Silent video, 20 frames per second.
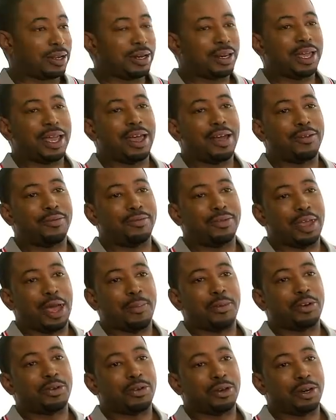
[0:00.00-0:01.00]
didn't have the
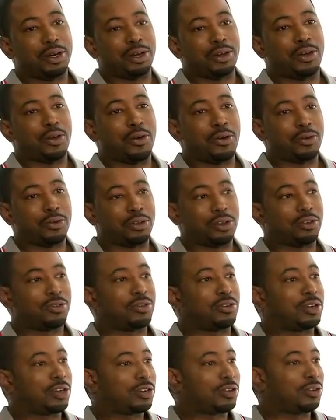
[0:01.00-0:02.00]
opportunity to go to
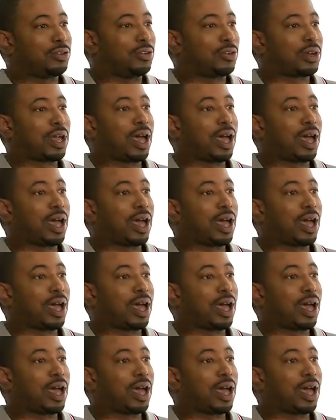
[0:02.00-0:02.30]
traditional